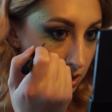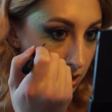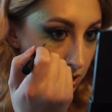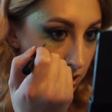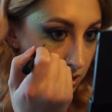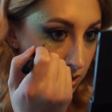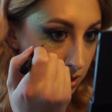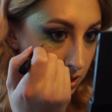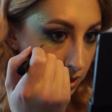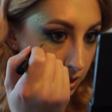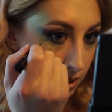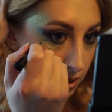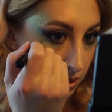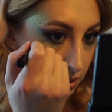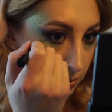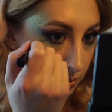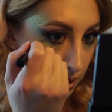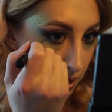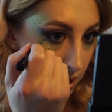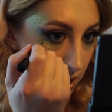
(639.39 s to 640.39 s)

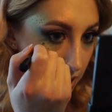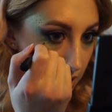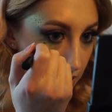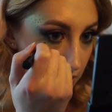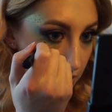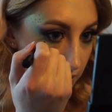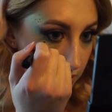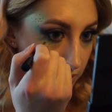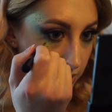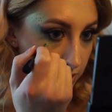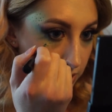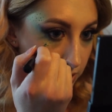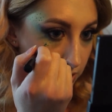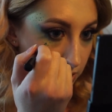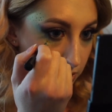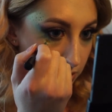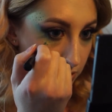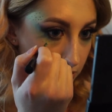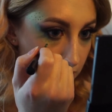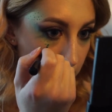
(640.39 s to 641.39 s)
underneath my eye too,
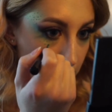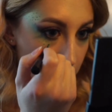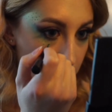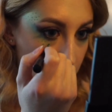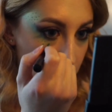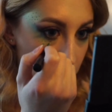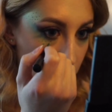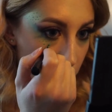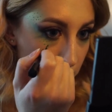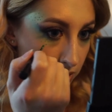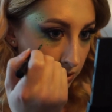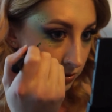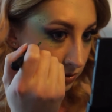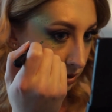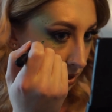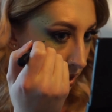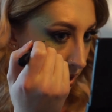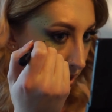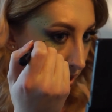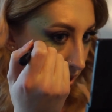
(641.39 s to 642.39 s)
as sort of
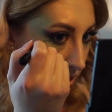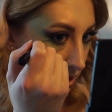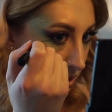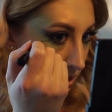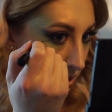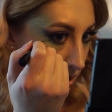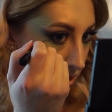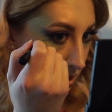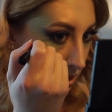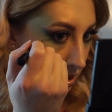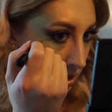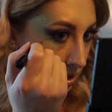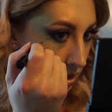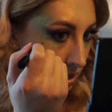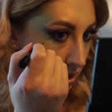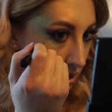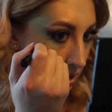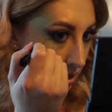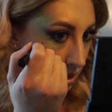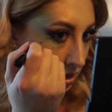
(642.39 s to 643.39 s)
like
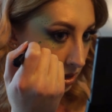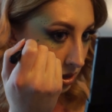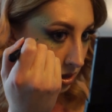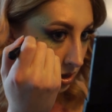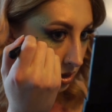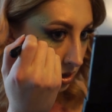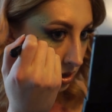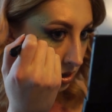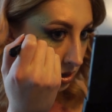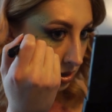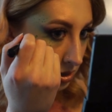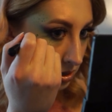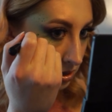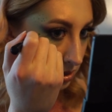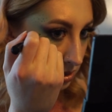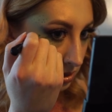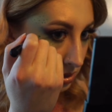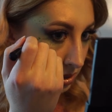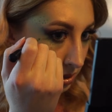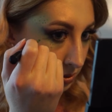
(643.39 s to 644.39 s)

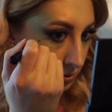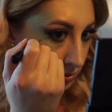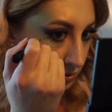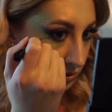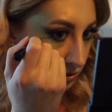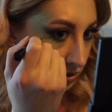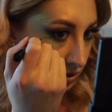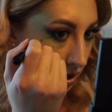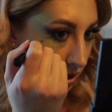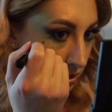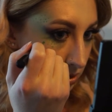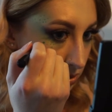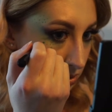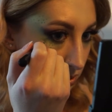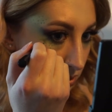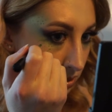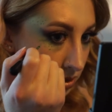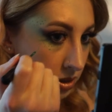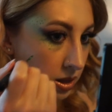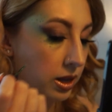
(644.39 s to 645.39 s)
some
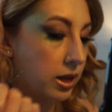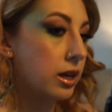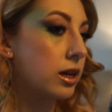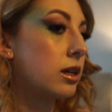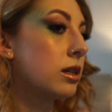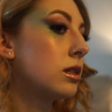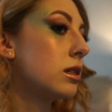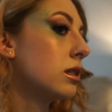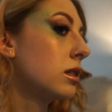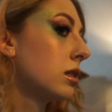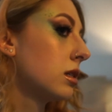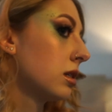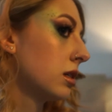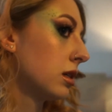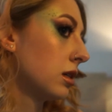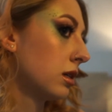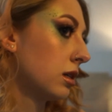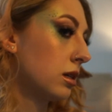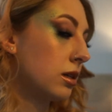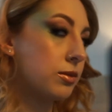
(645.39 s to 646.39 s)
freckle
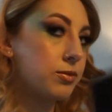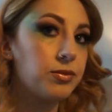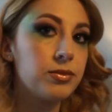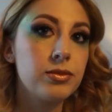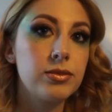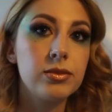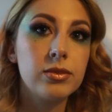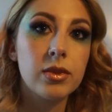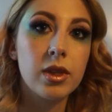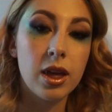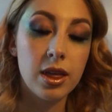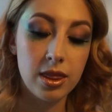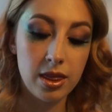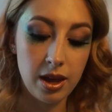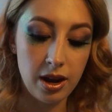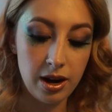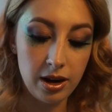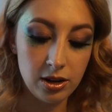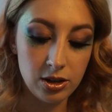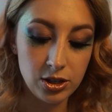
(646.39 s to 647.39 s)
things
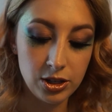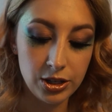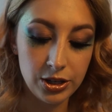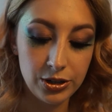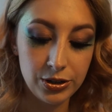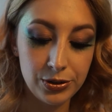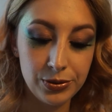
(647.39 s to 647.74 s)
there too.